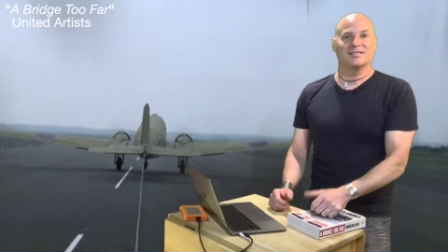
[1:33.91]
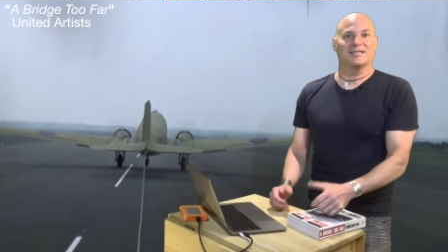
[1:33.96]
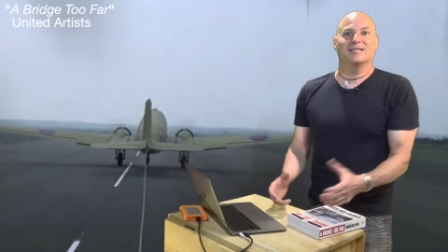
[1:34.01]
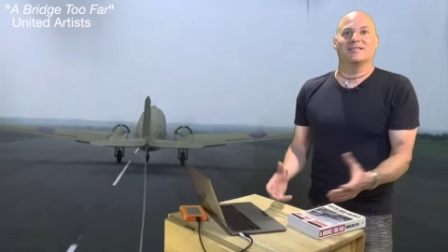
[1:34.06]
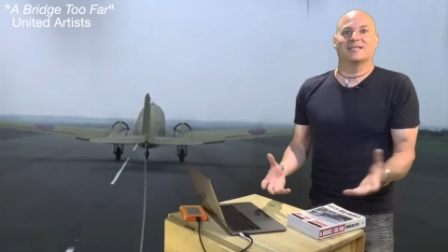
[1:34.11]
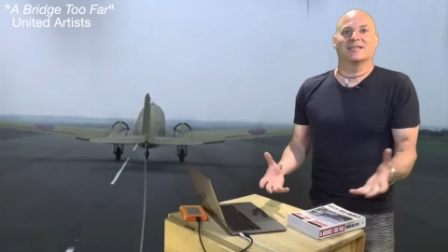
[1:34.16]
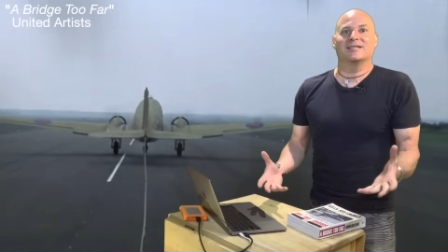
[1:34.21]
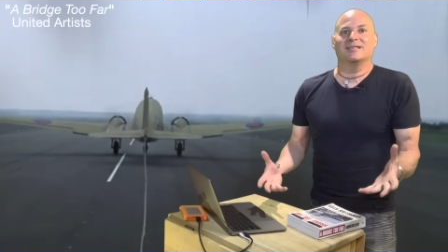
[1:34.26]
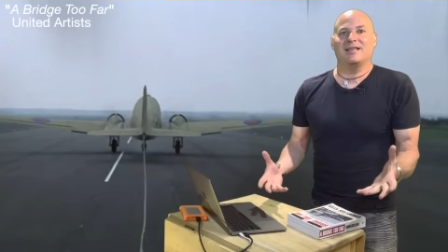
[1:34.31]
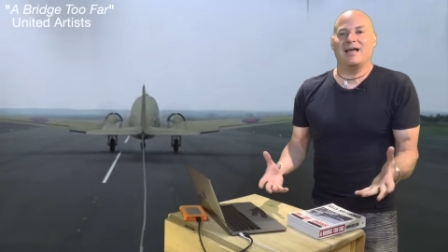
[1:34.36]
It's
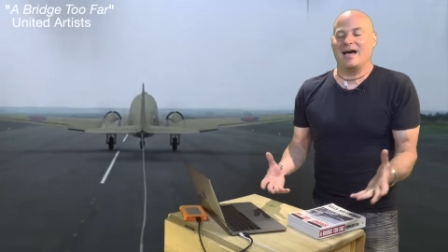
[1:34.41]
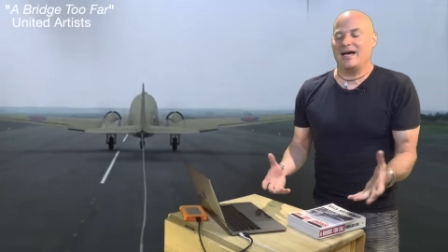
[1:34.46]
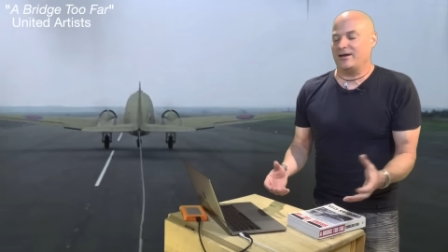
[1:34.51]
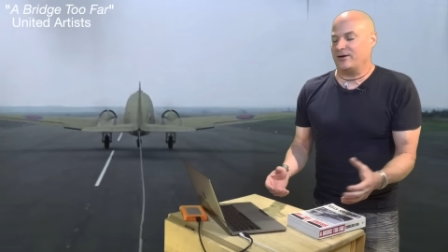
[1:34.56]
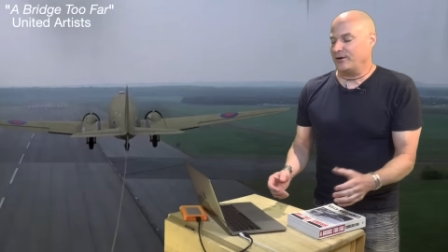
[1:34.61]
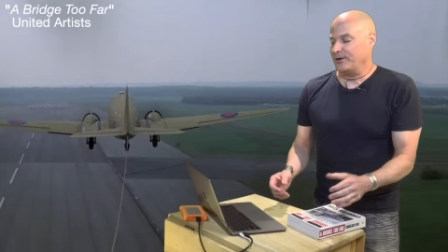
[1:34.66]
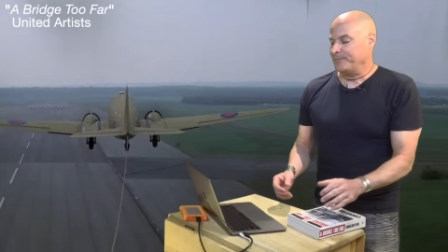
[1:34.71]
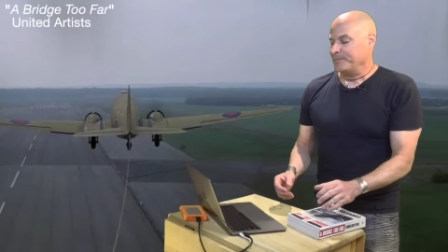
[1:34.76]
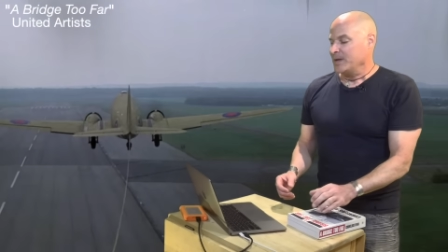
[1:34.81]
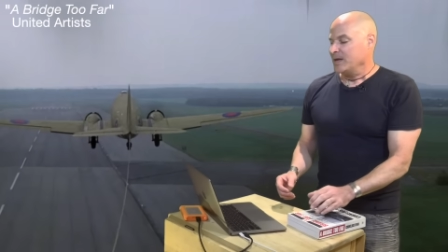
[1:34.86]
a
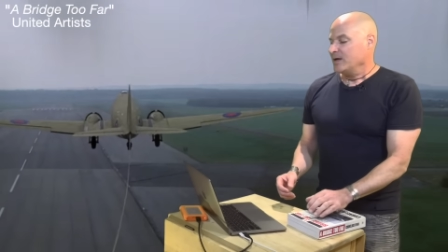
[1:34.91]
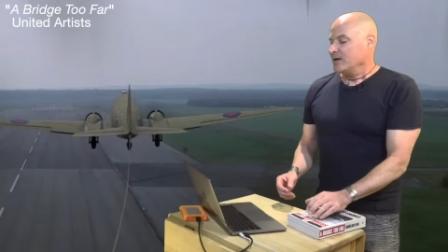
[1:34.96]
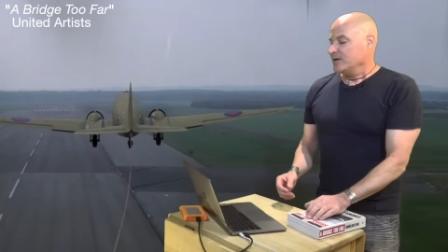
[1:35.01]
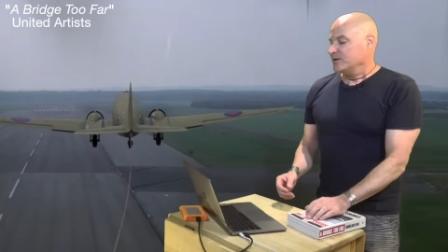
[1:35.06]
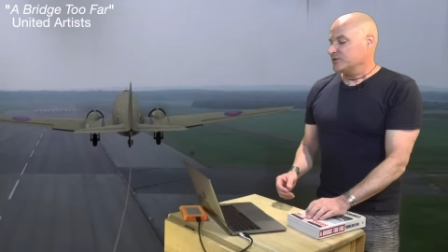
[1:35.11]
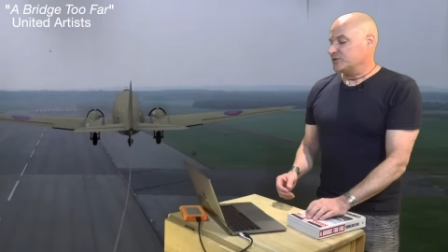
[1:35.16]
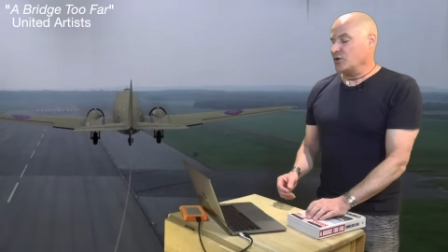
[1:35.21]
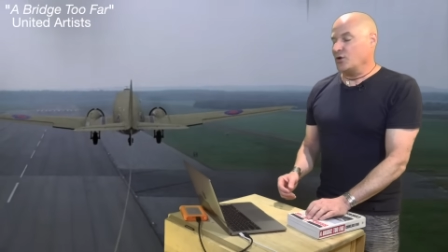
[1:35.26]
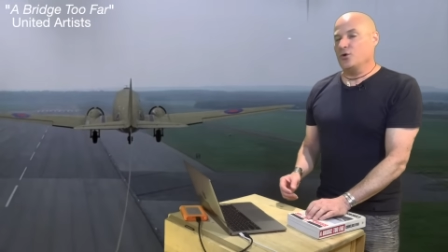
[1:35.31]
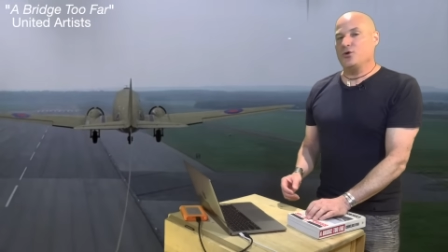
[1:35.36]
glider,
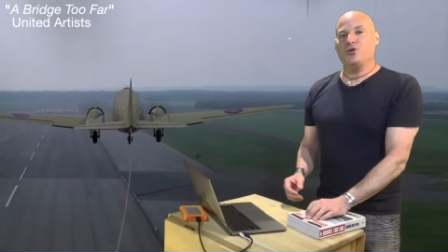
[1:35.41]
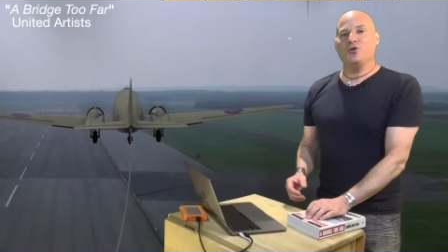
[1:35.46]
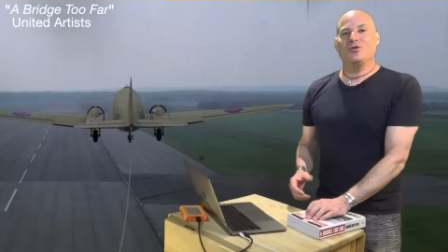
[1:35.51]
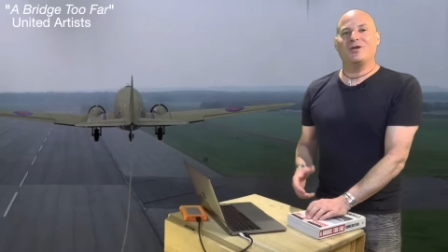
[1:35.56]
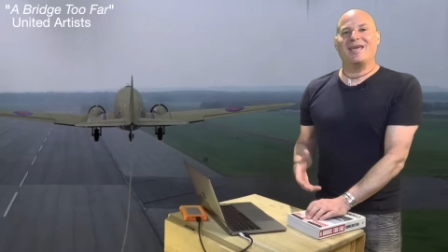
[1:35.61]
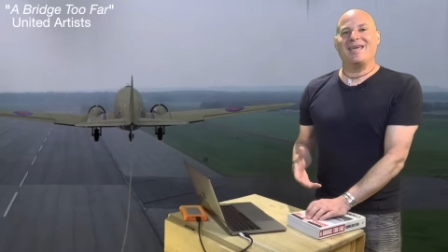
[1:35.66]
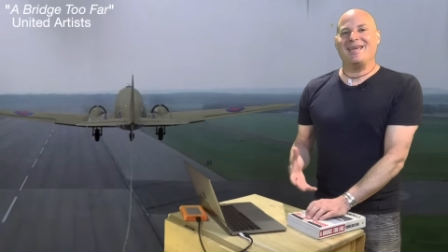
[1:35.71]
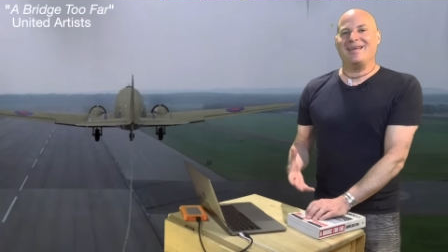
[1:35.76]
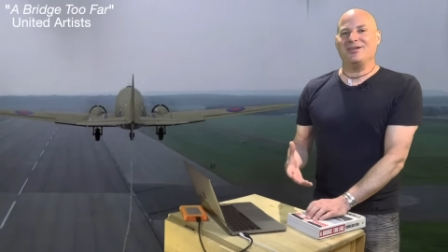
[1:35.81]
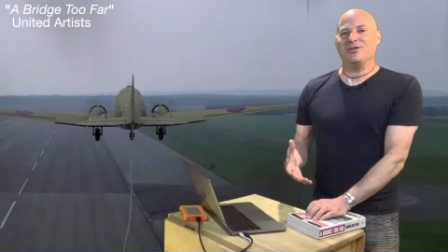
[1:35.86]
so you
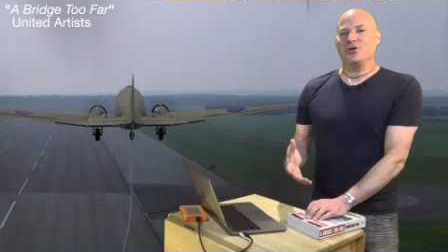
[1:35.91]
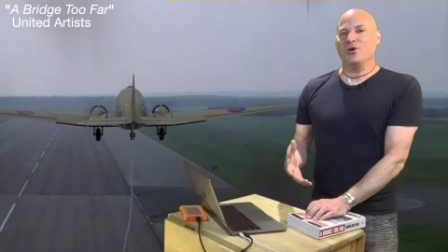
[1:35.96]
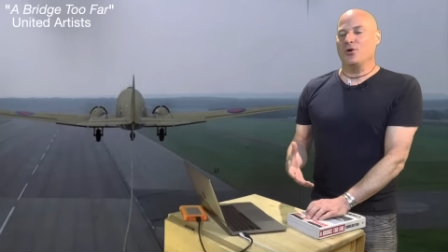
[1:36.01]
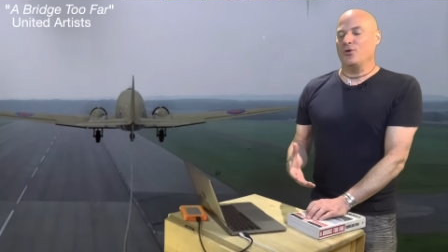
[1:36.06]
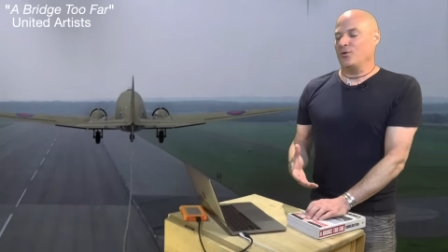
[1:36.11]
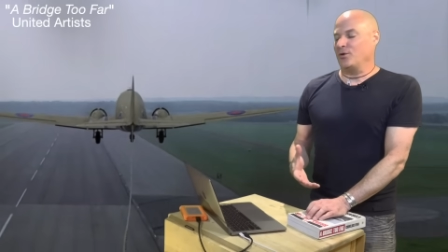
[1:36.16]
can't go